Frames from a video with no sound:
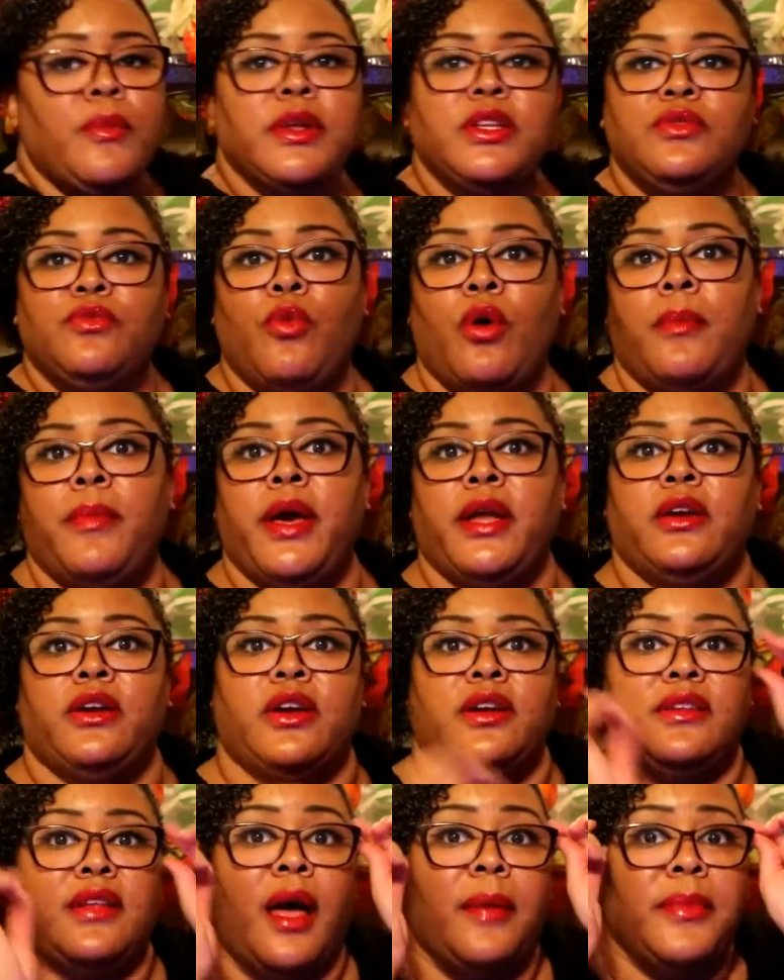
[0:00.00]
much more better
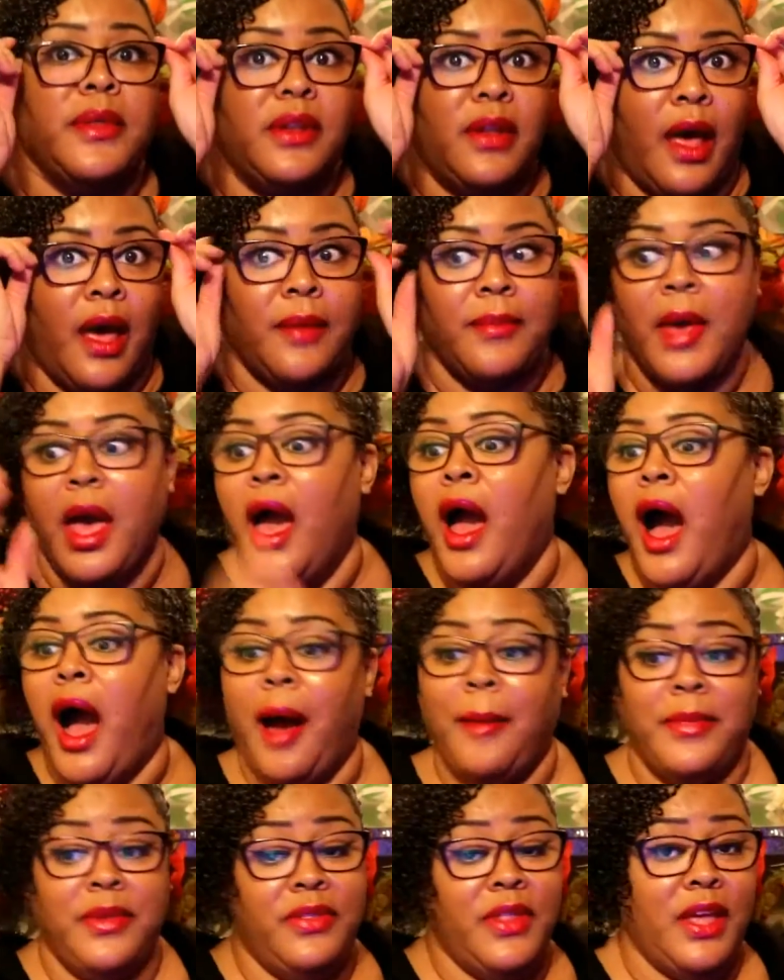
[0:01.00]
because I'm the type,
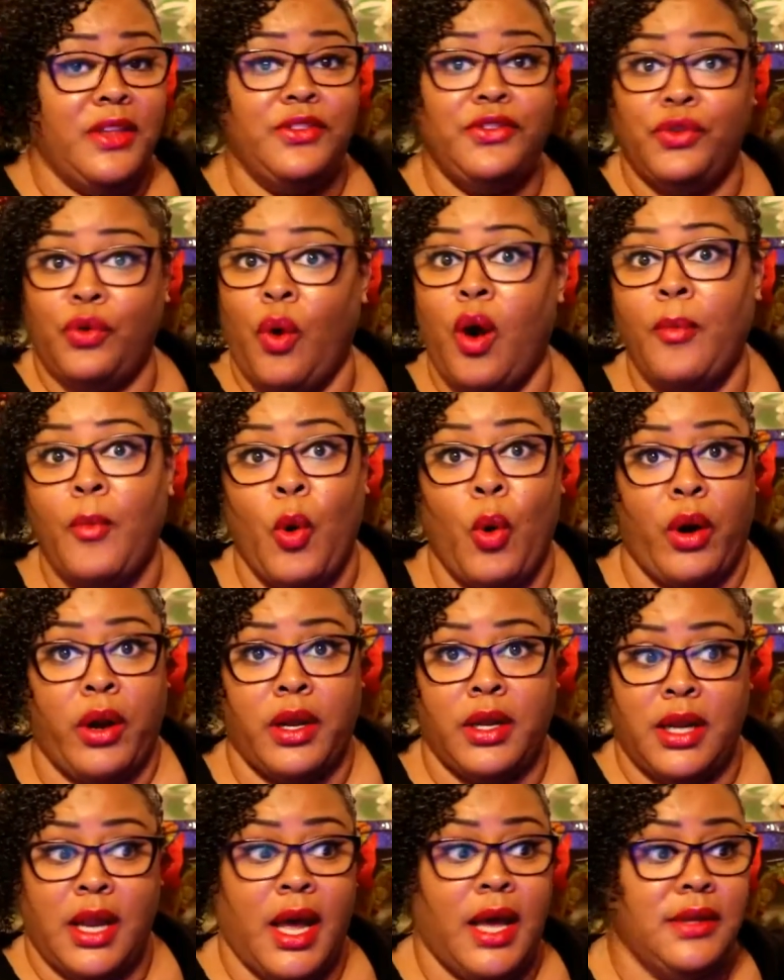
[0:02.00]
I'm in that store, I'm
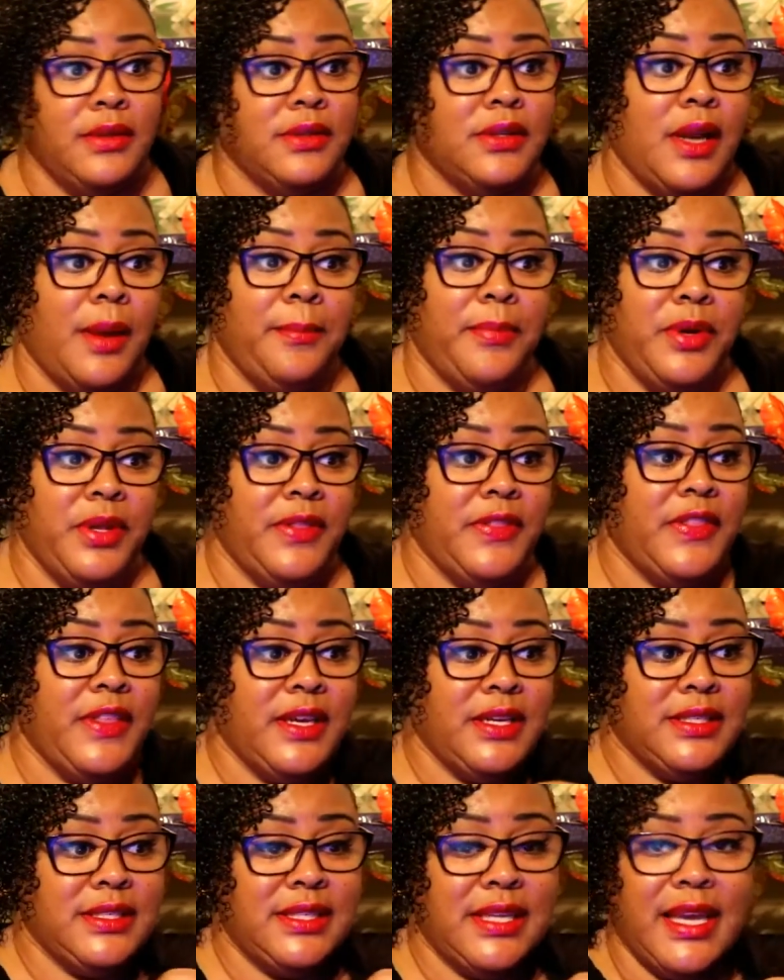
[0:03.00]
organized and I'm putting
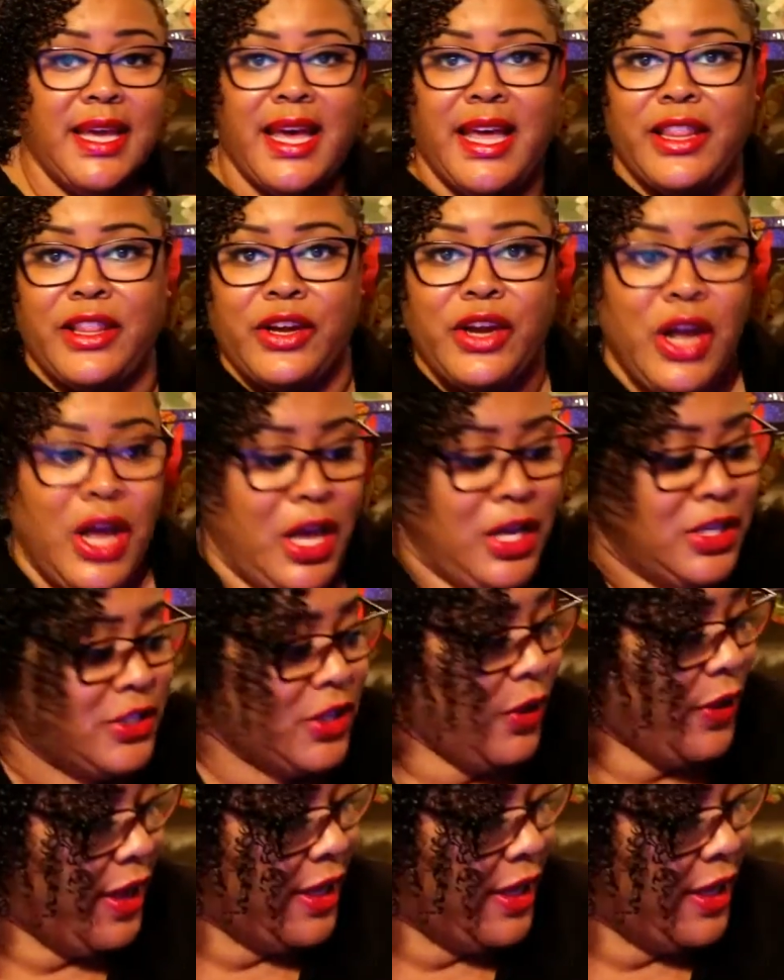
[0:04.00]
things together. So